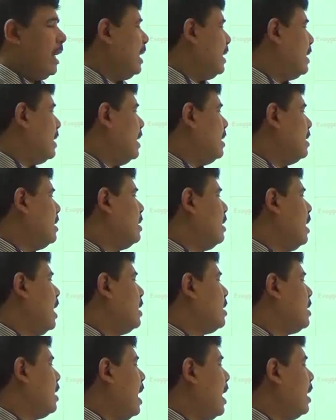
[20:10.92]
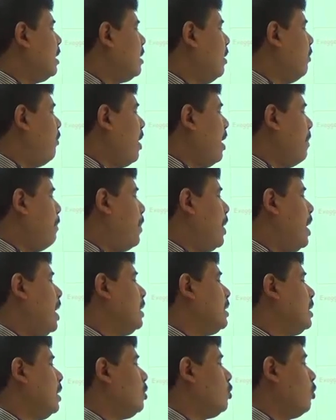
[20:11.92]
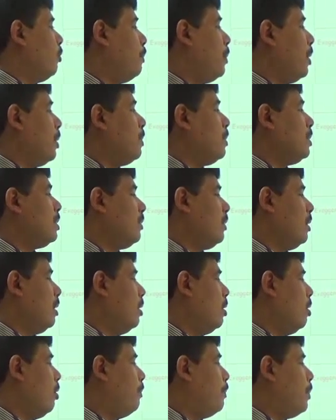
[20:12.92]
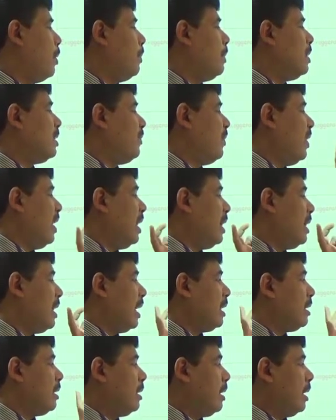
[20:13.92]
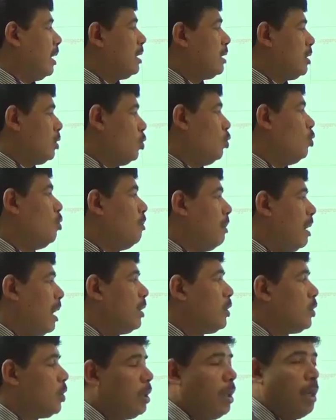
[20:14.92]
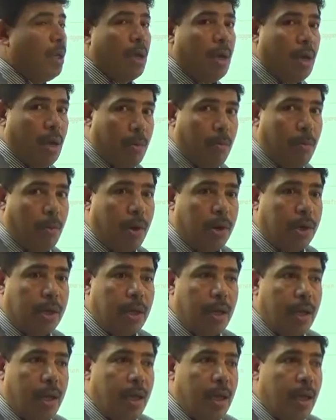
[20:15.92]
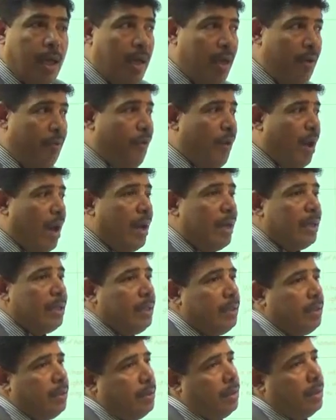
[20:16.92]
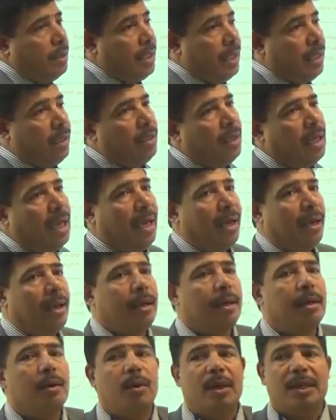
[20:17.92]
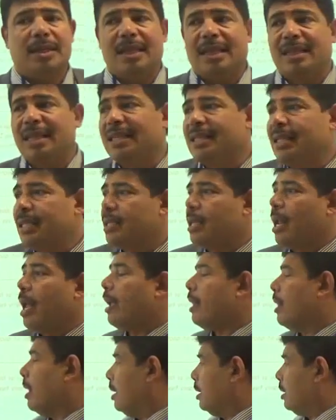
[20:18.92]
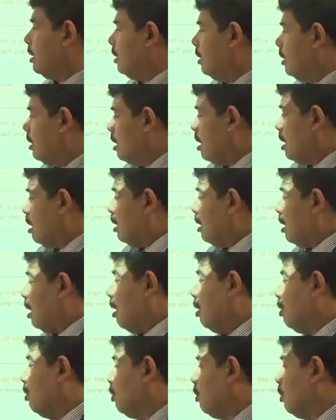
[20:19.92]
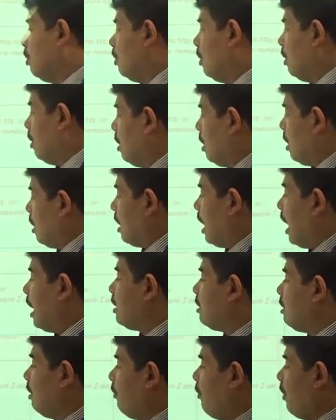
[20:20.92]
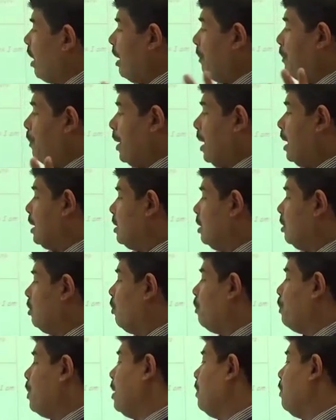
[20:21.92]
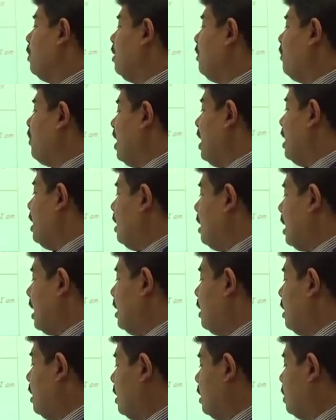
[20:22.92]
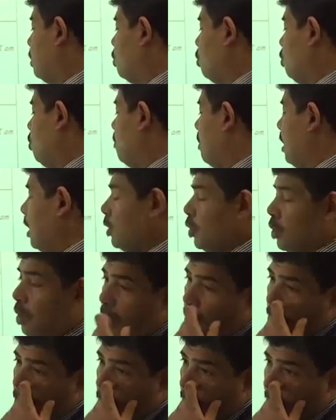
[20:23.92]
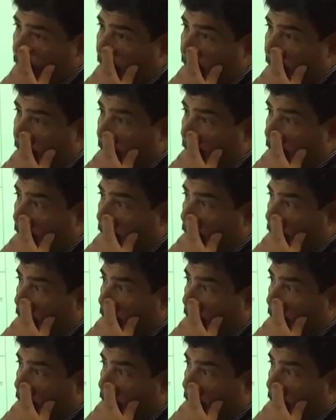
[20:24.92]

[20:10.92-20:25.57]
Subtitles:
For instance, it's 95% of pupils feel that there is too much homework. If I read statistics like this, 95% of people feel that there is too much homework.